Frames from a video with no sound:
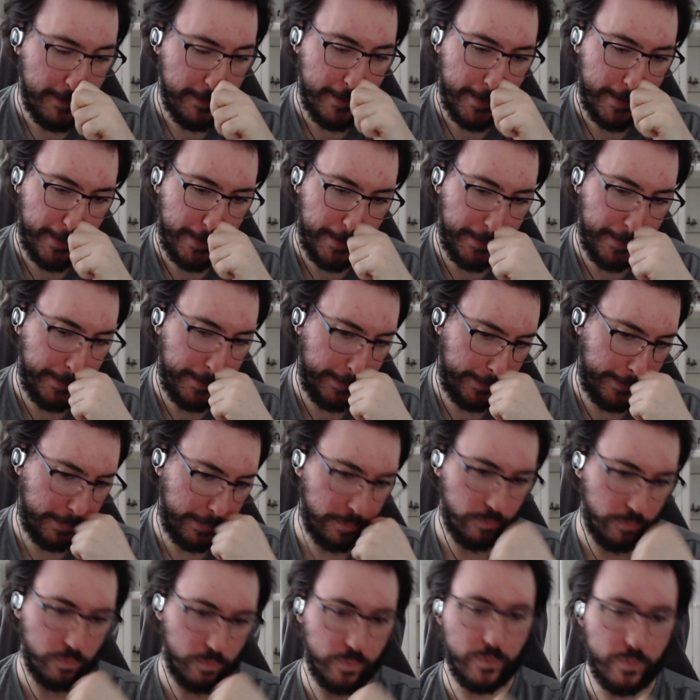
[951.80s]

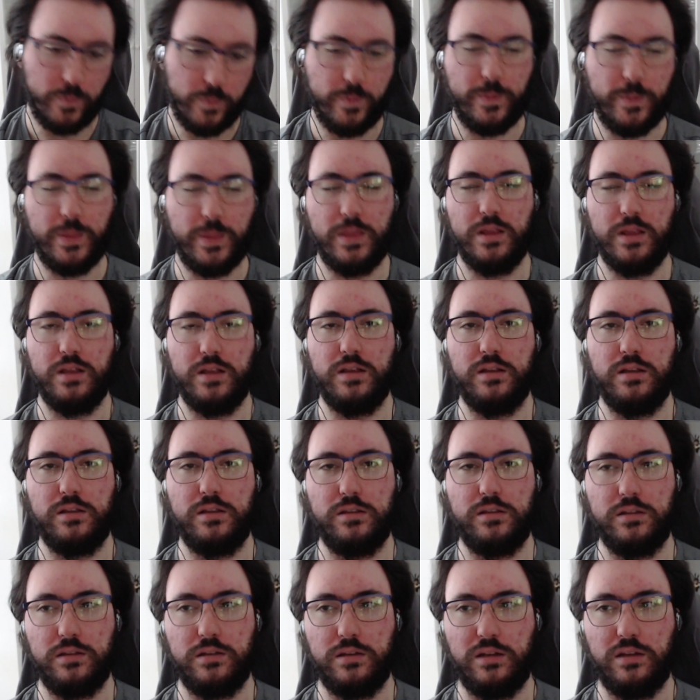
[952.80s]
I
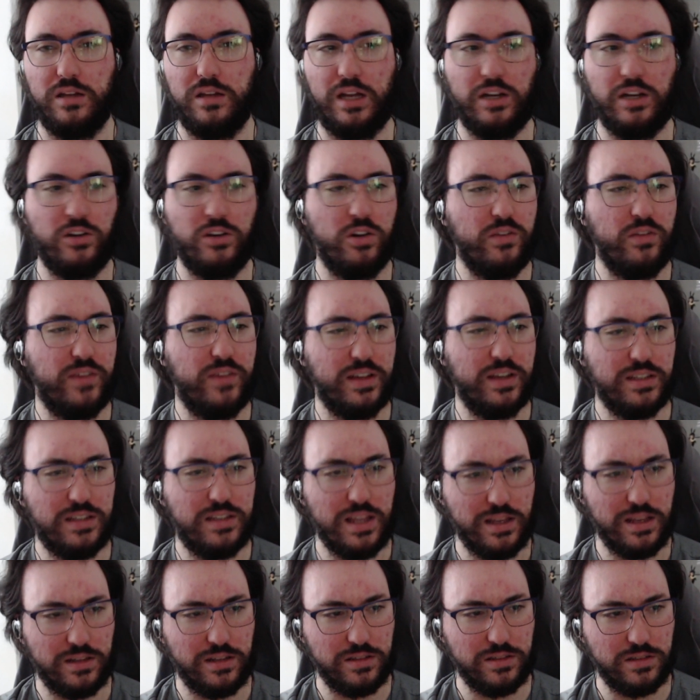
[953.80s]
don't know if I
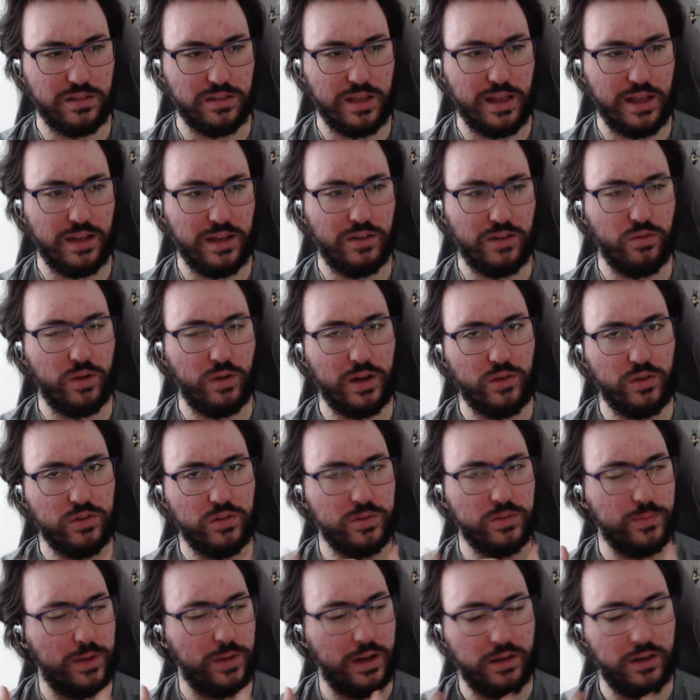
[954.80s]
said what I was
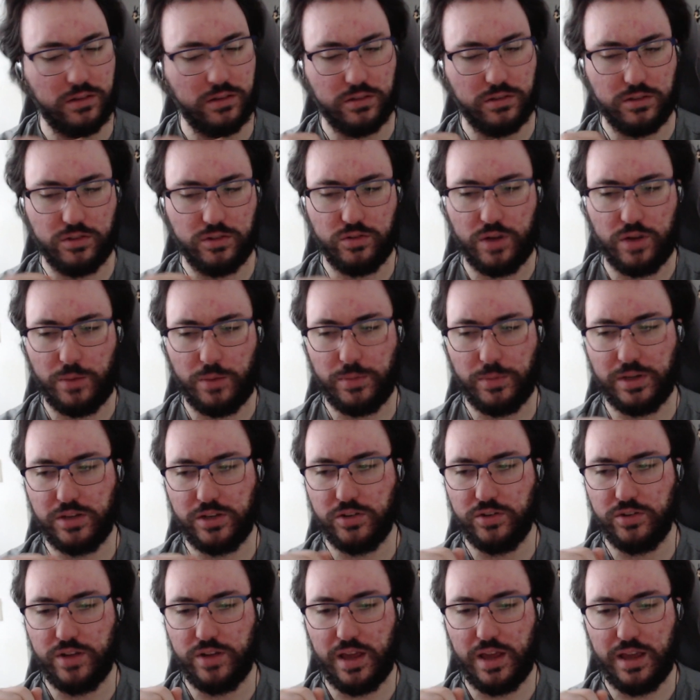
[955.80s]
planning on doing. I mean,
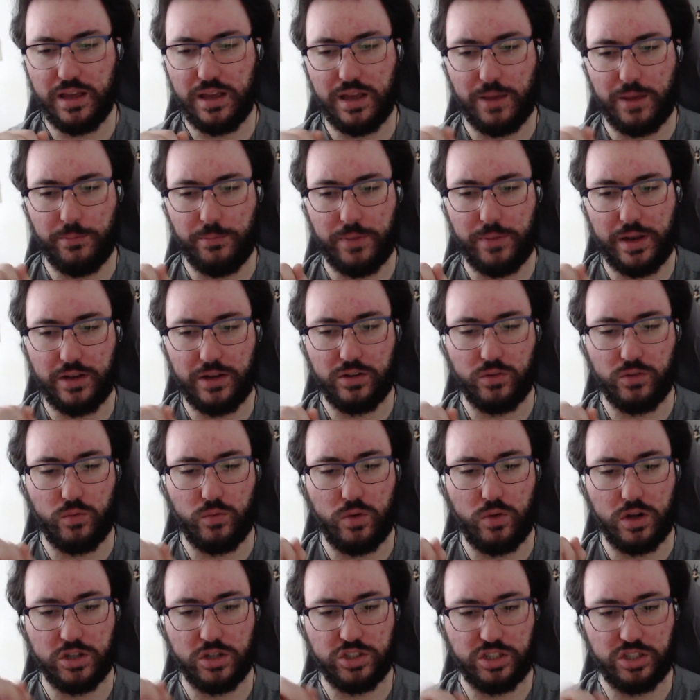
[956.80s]
today I'm planning on
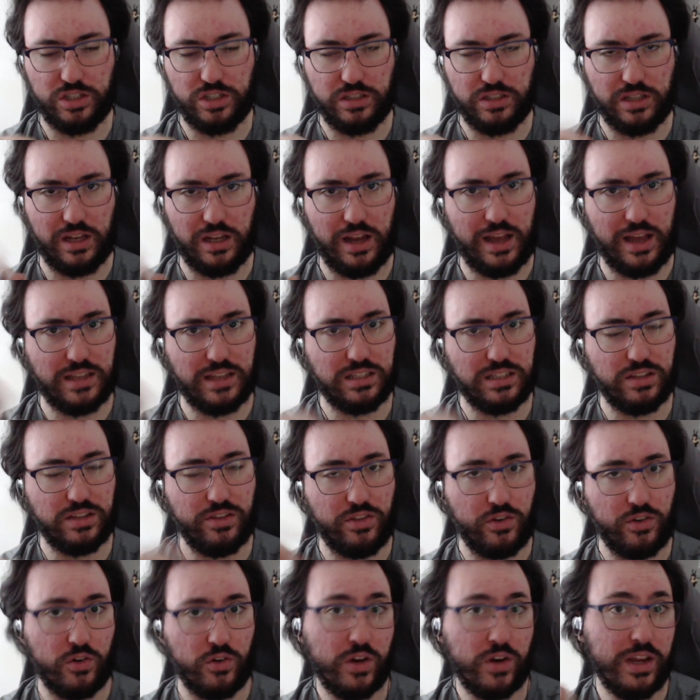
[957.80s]
watching the last
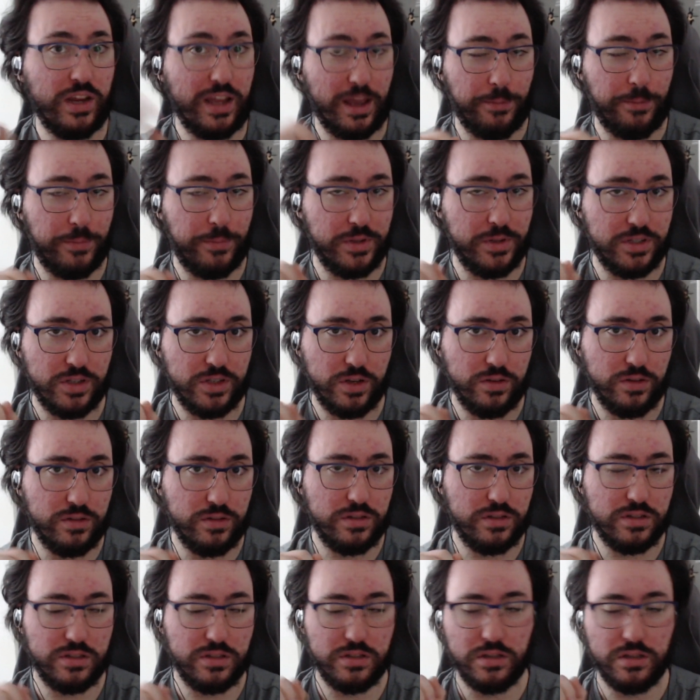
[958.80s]
3
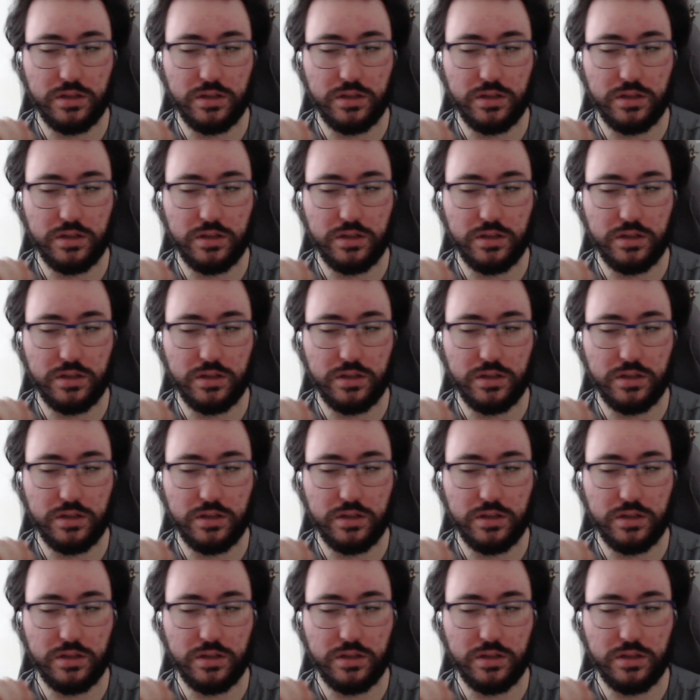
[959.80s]
episodes